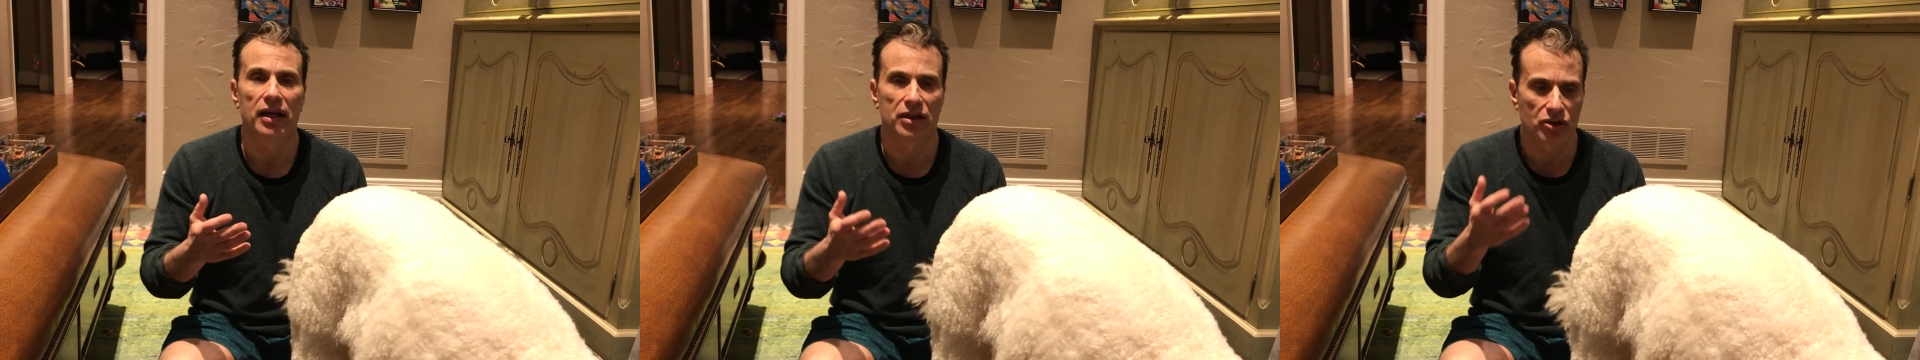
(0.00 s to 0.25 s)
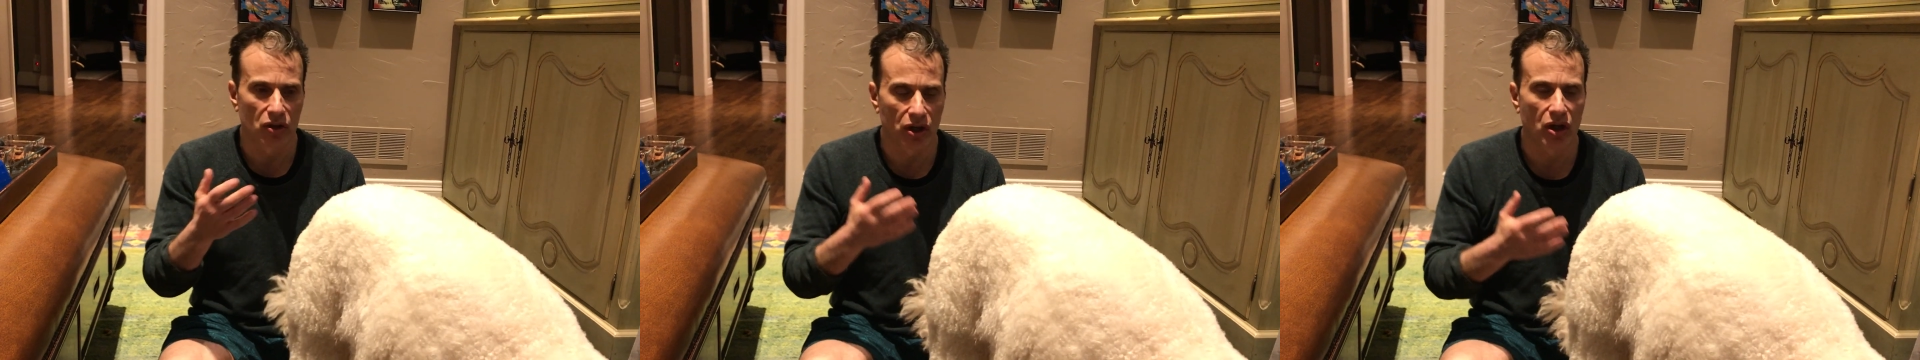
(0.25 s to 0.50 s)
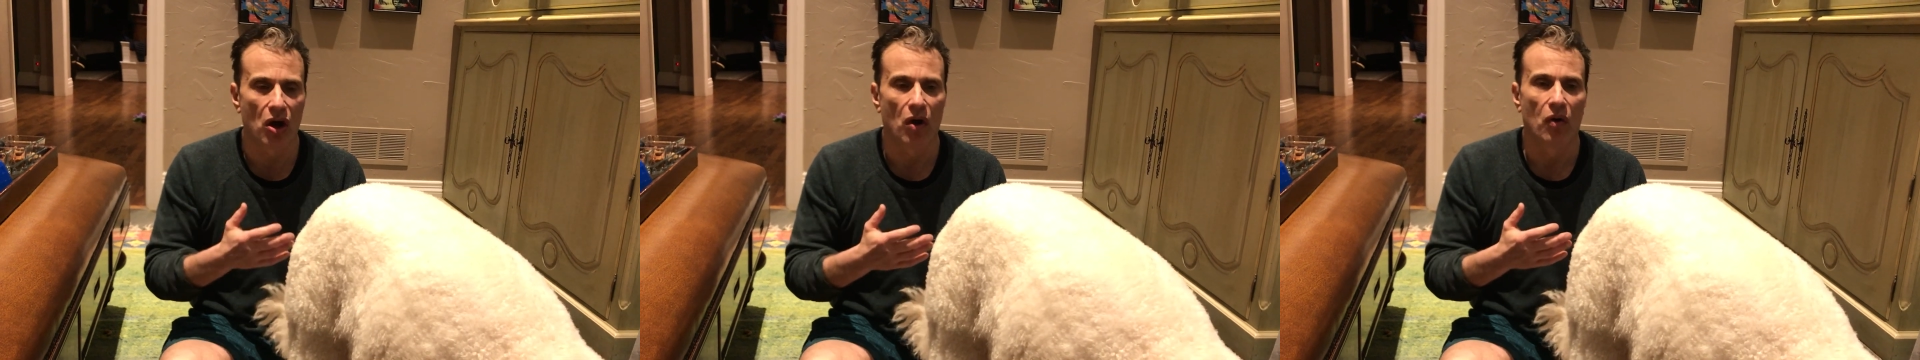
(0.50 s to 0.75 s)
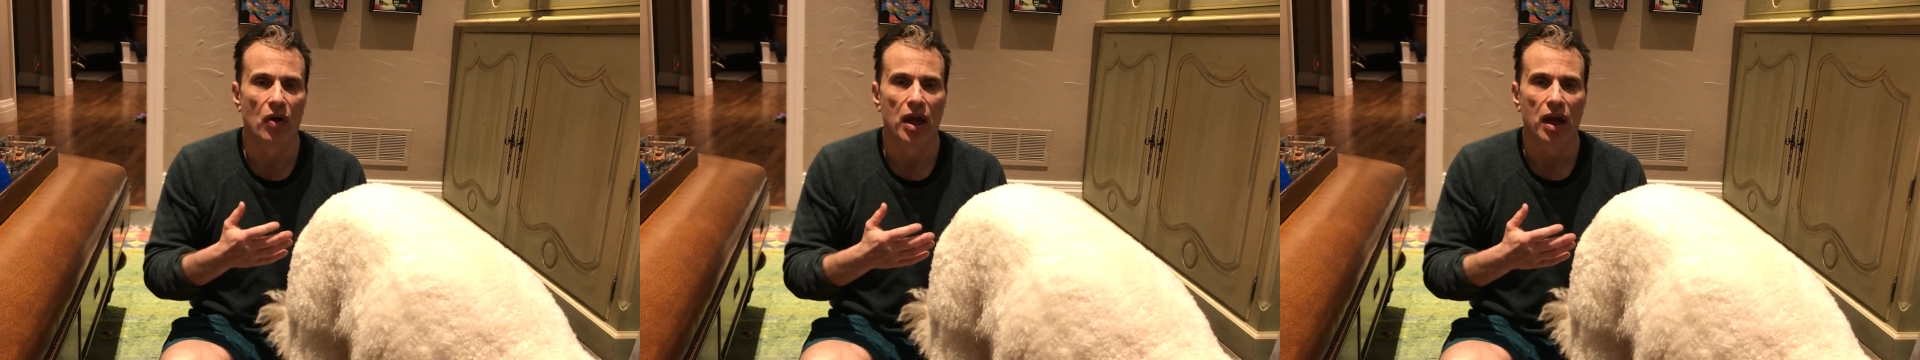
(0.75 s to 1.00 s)
and it's going to
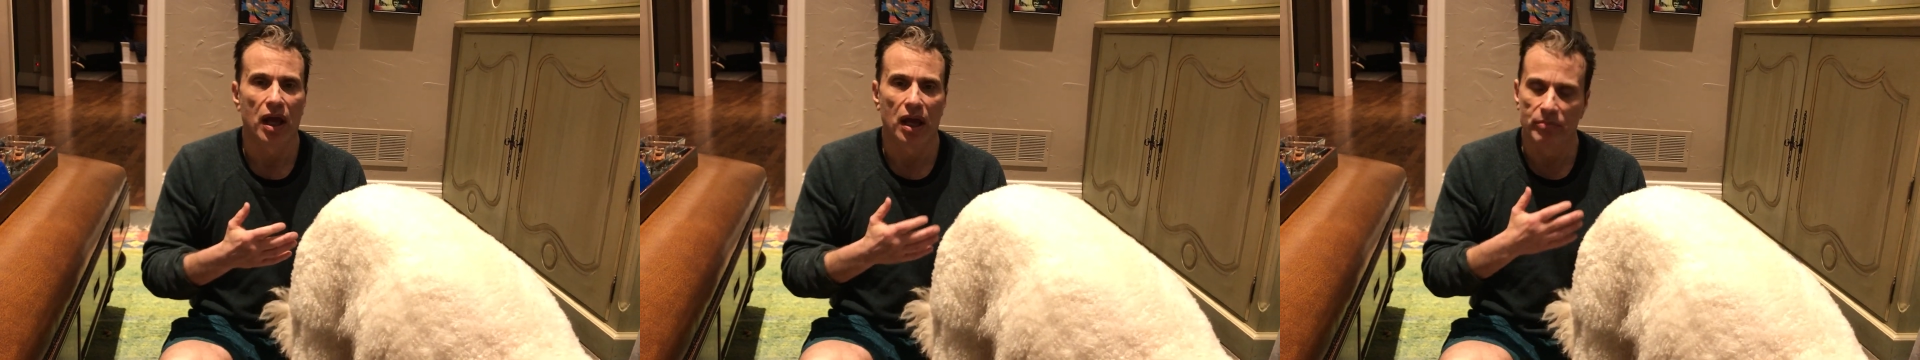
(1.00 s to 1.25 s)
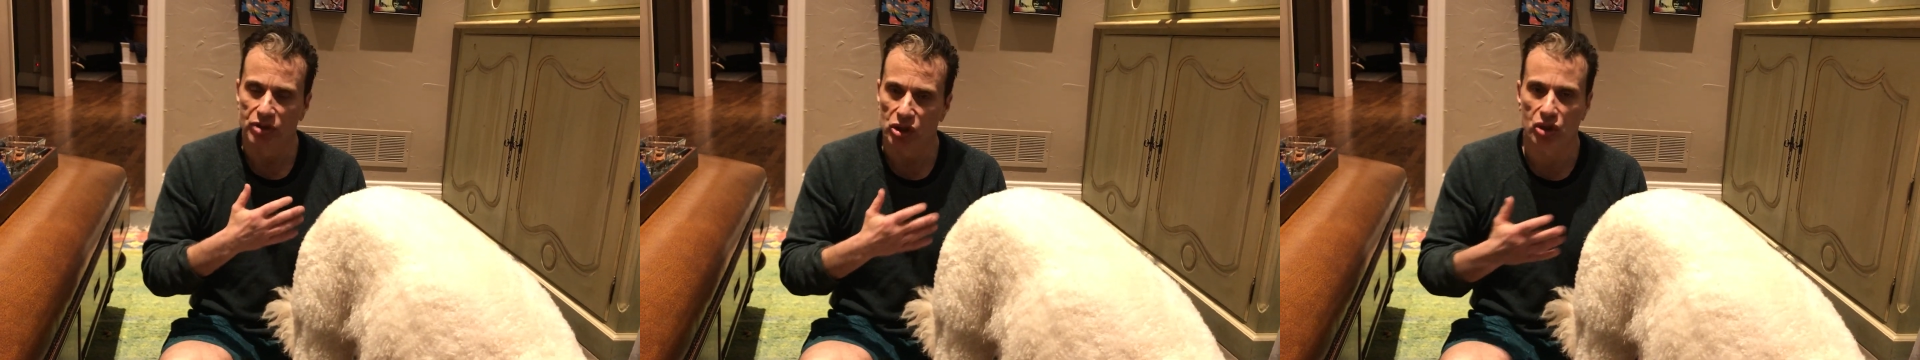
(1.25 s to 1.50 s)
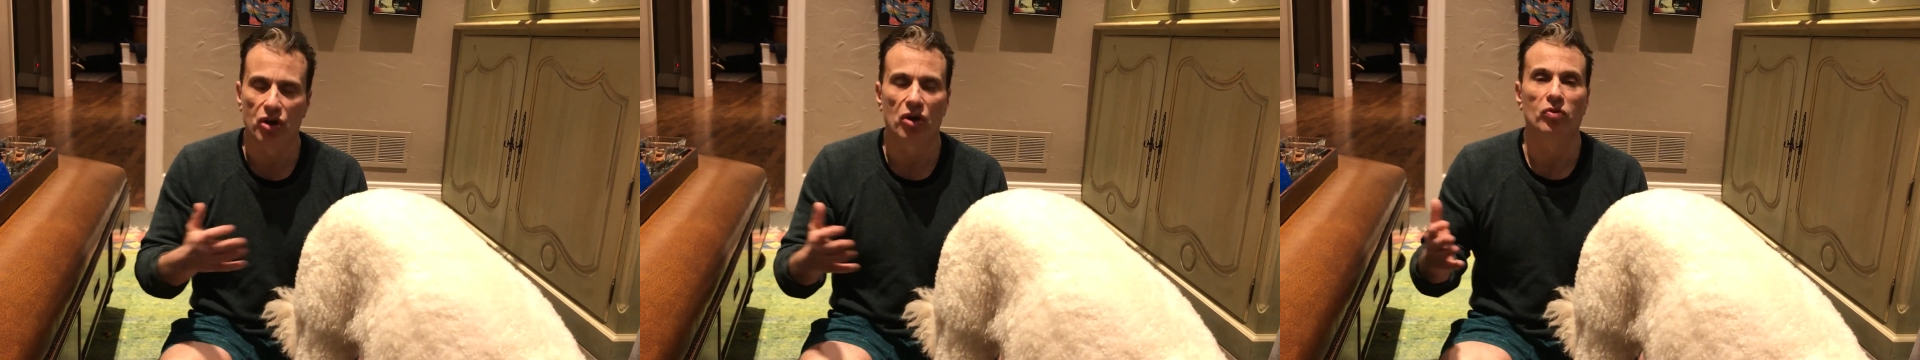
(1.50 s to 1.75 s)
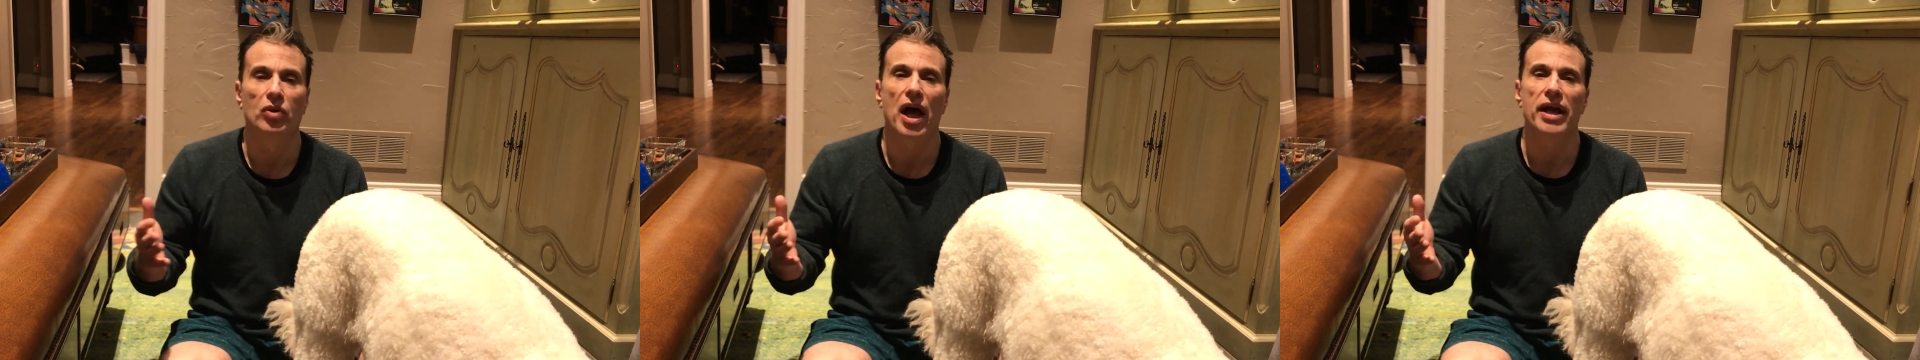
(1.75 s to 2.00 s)
go and I'm just going
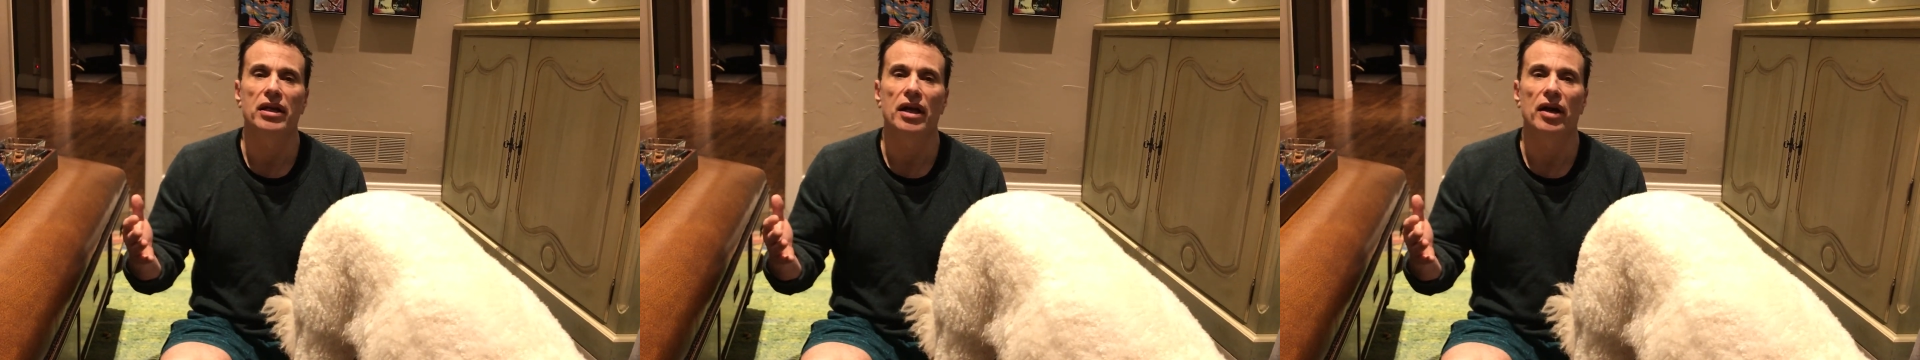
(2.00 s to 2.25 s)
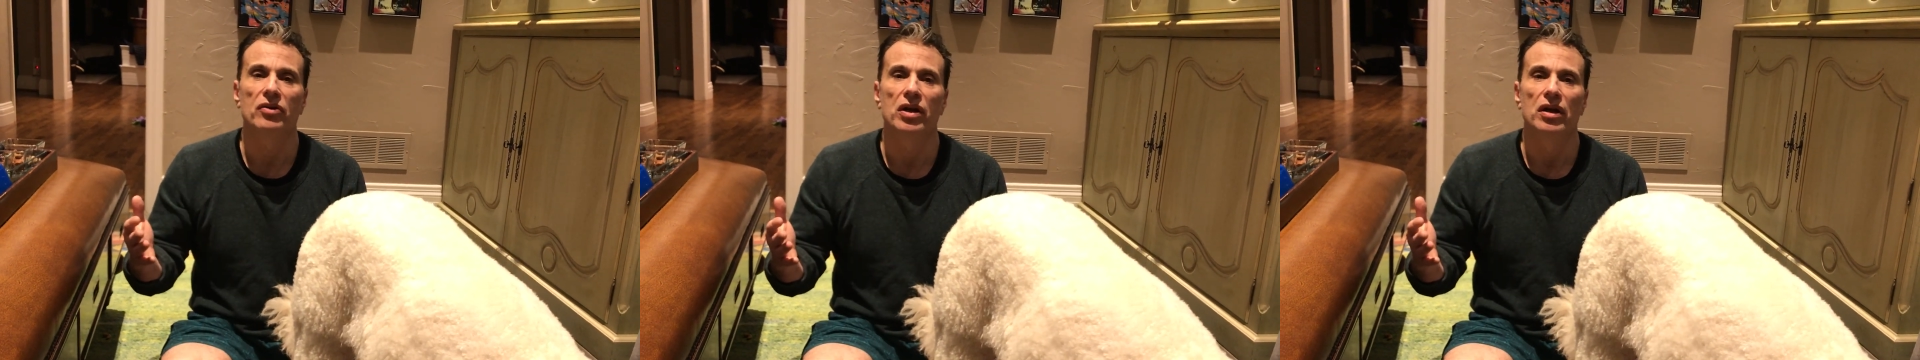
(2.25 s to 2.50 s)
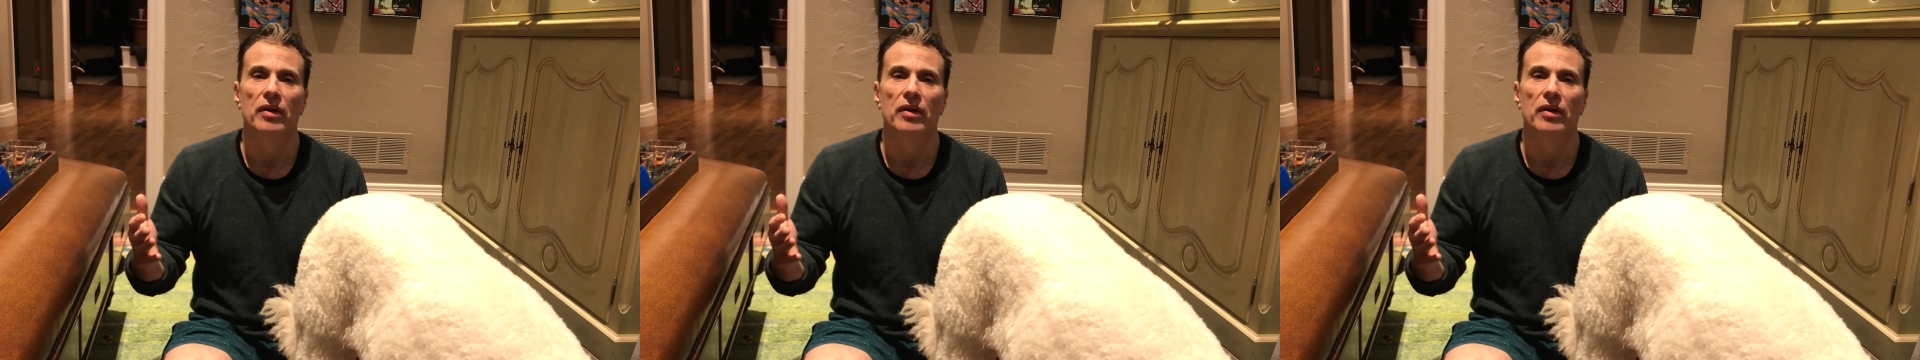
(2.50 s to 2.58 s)
to ride it out.